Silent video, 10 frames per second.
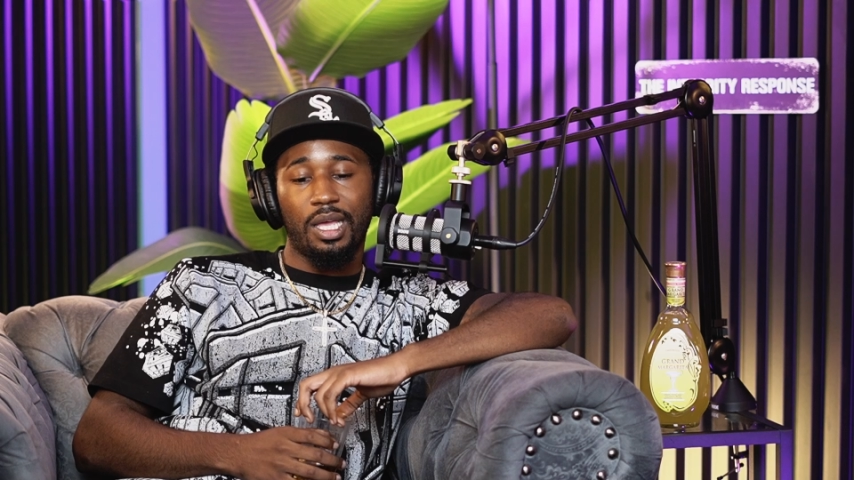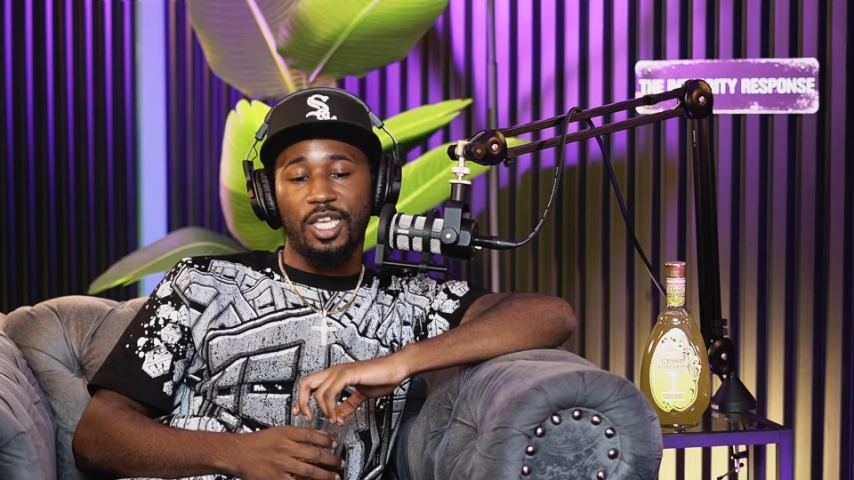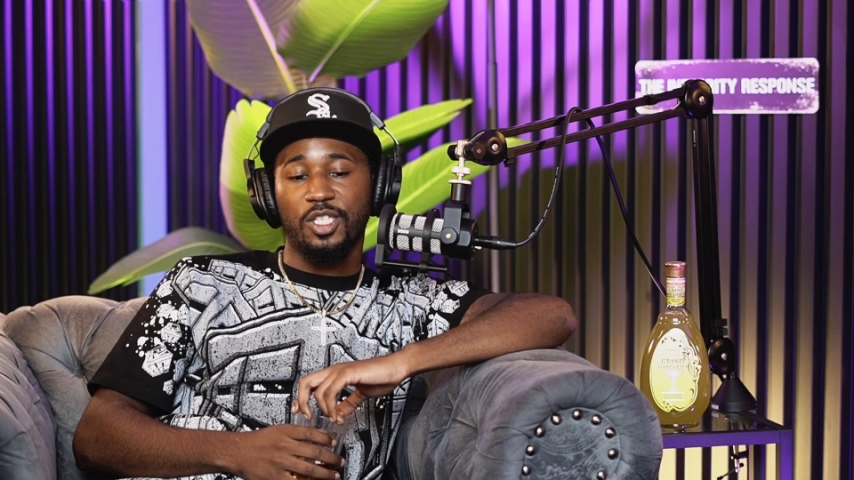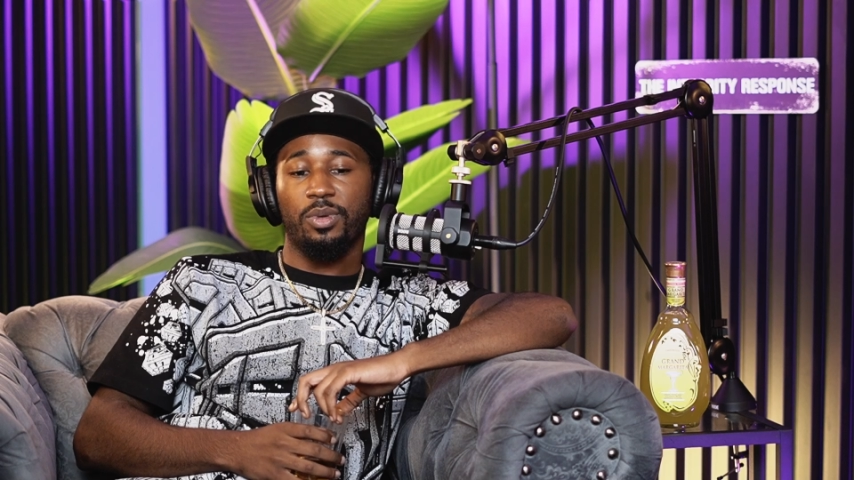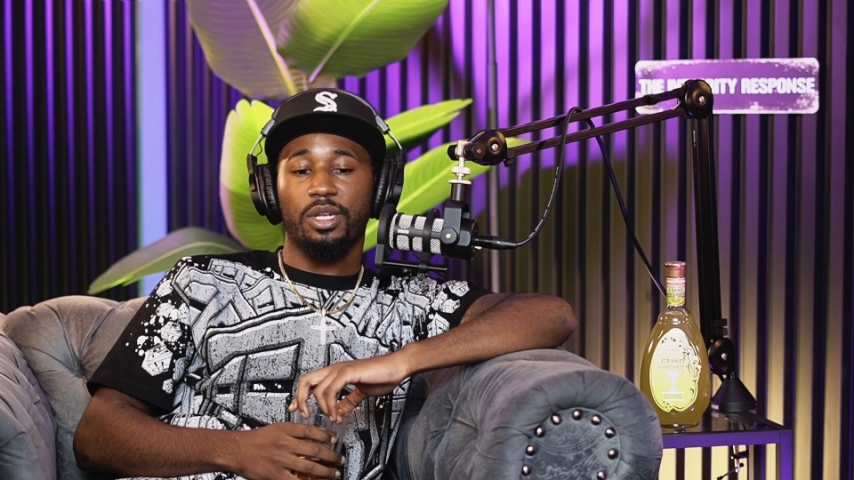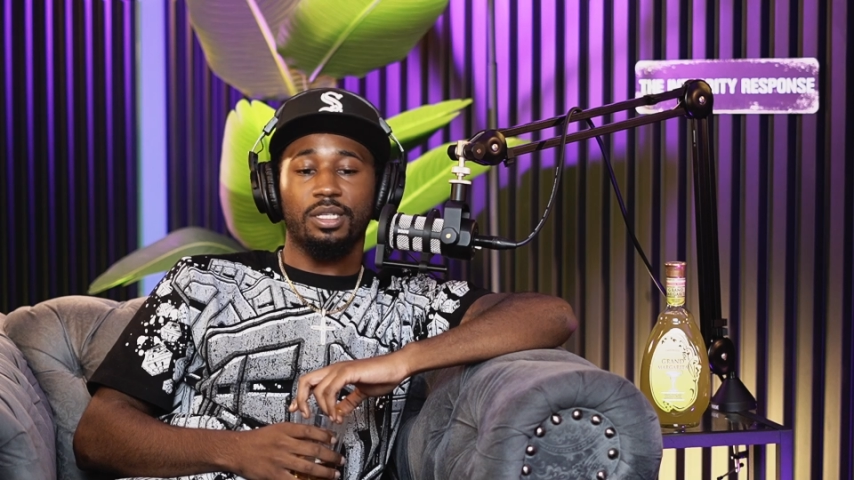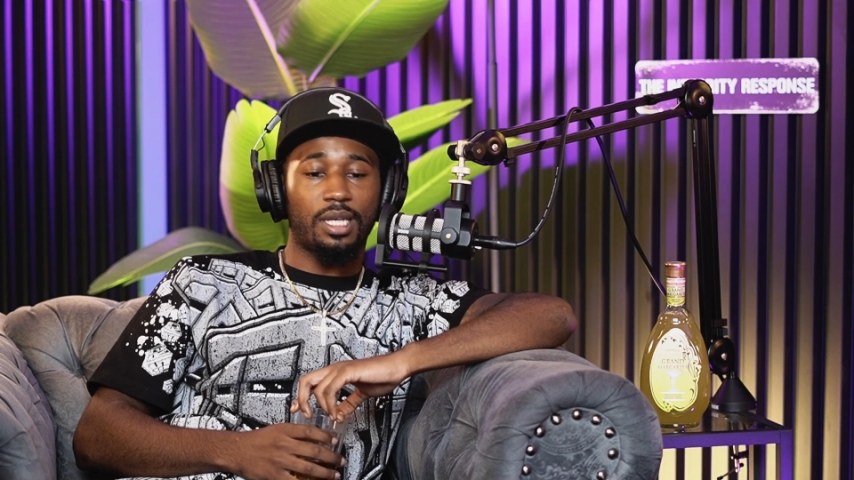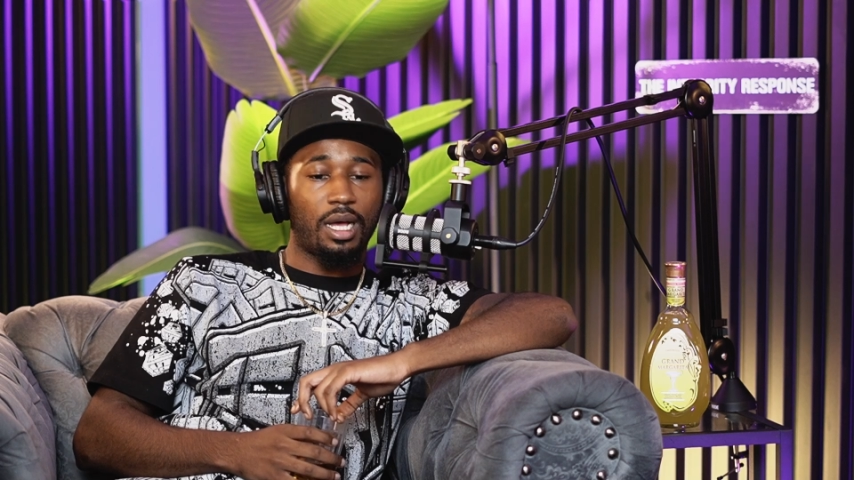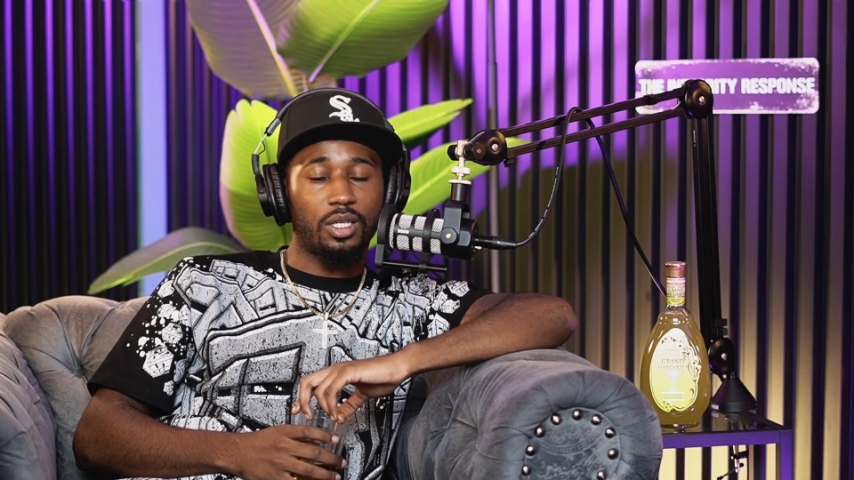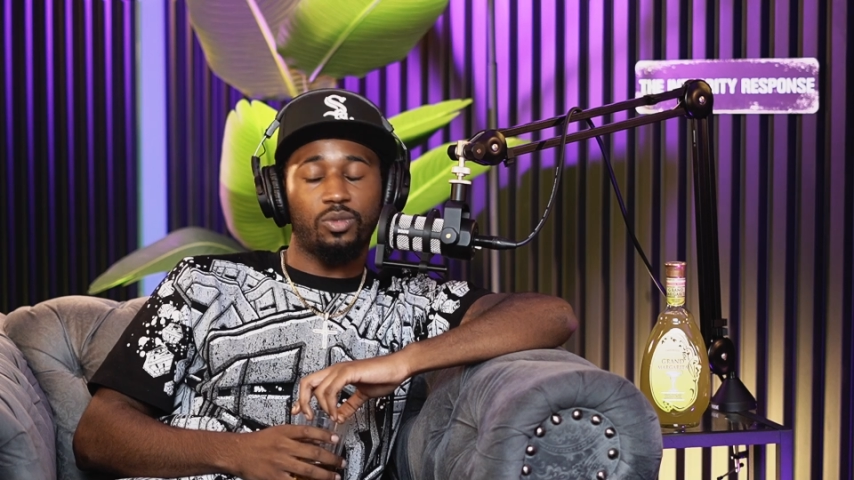It's been in
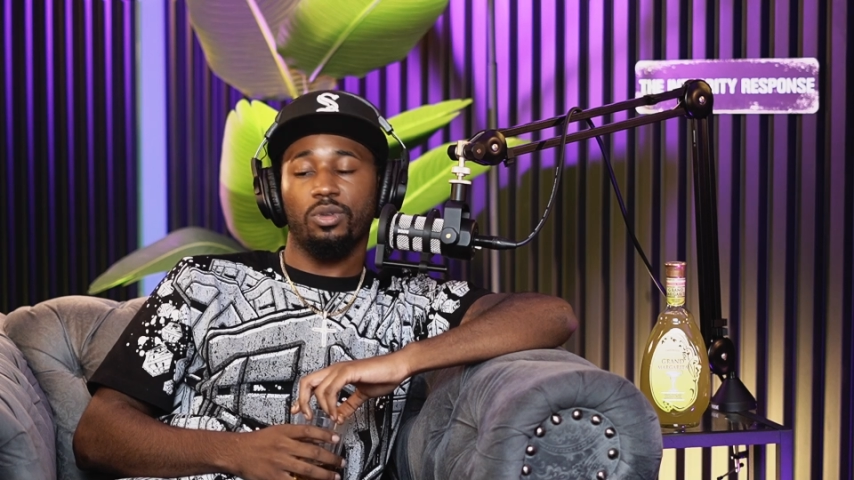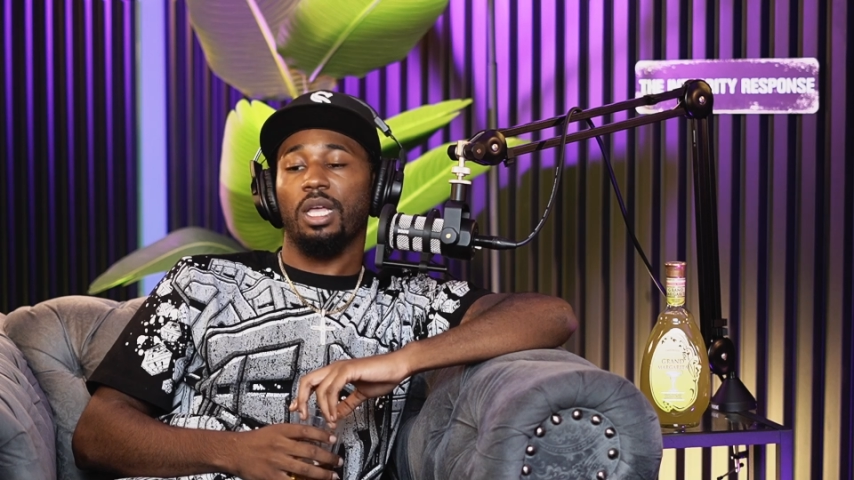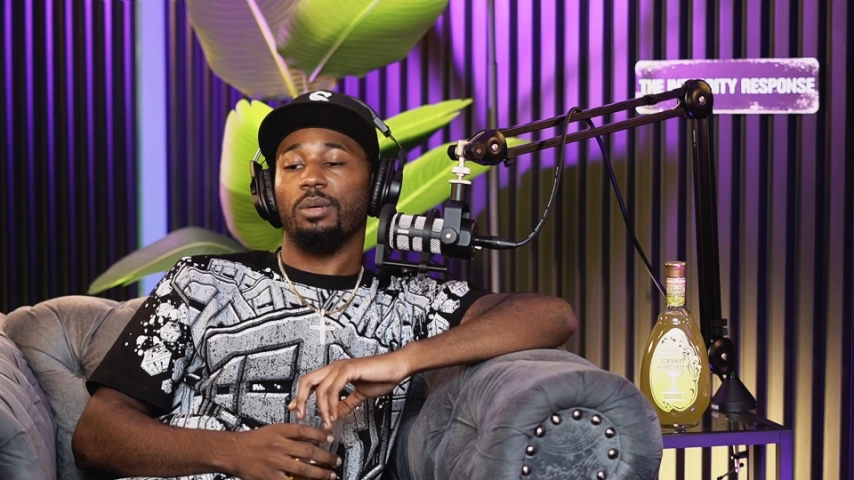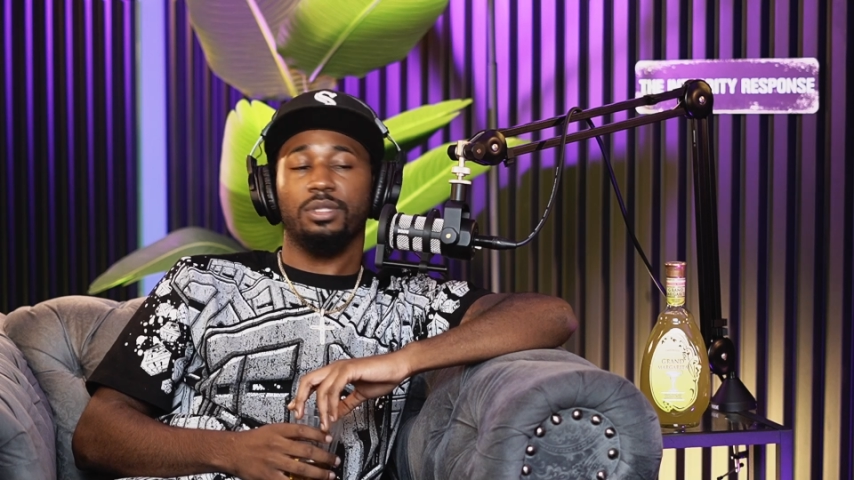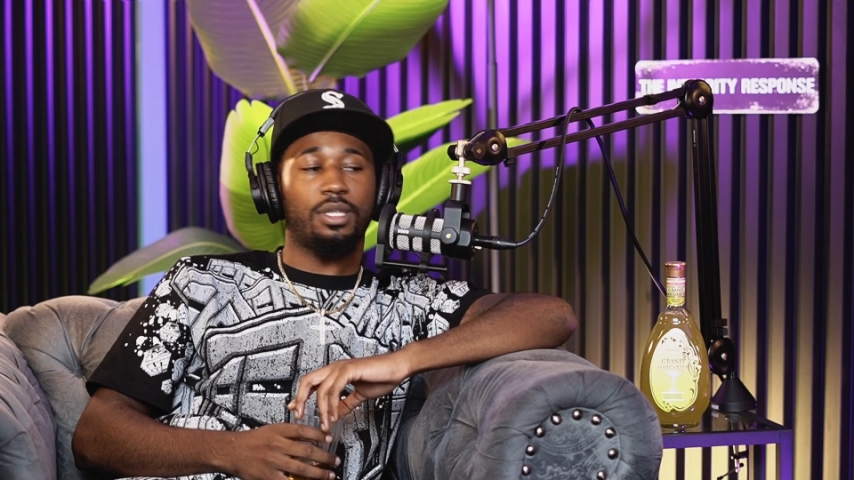times where label